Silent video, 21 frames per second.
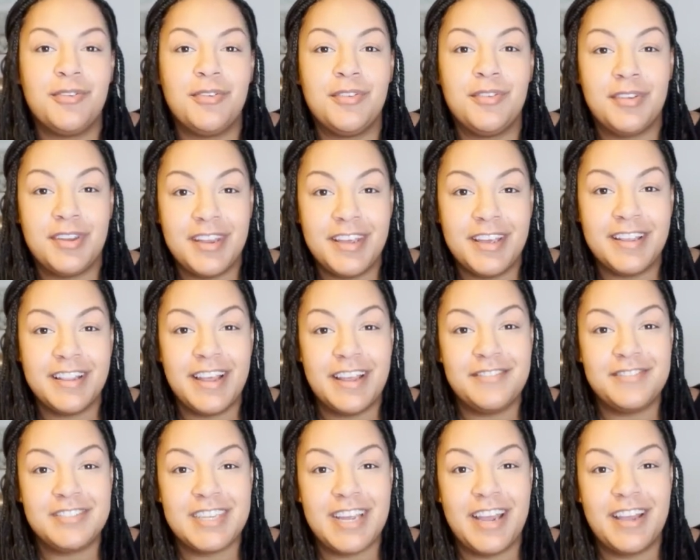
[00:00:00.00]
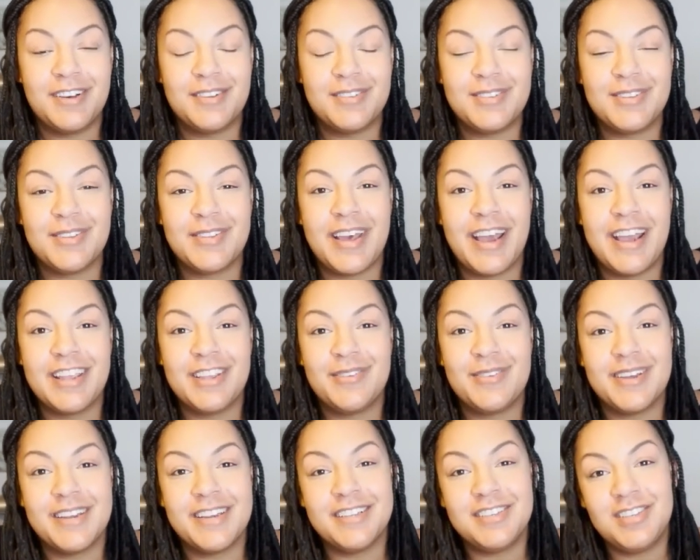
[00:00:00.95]
unique lifestyle so that you
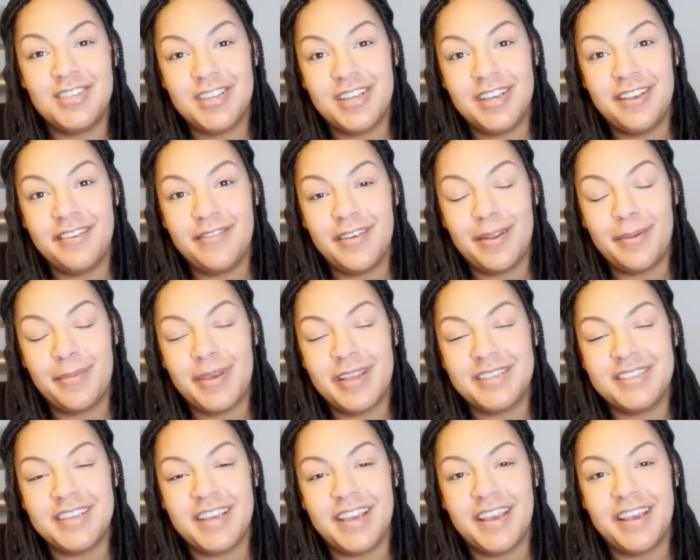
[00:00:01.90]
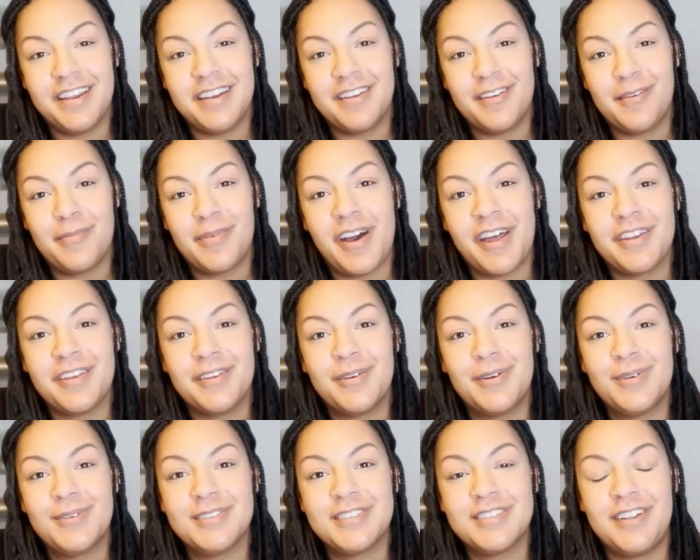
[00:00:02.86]
can achieve and maintain your body
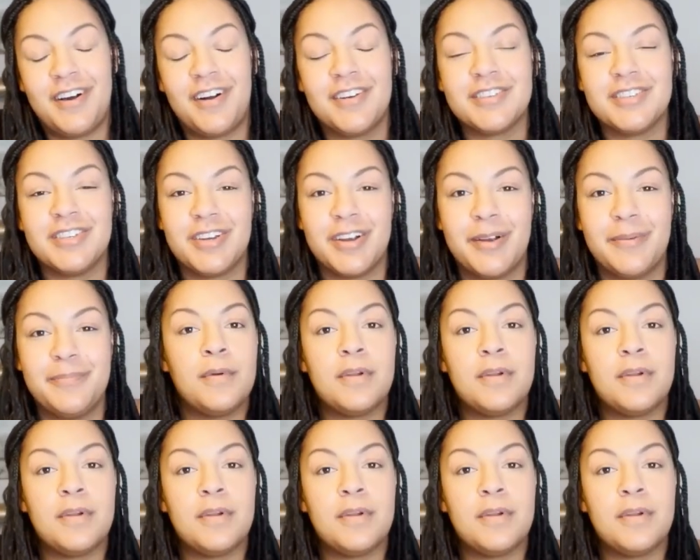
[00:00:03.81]
goals long term.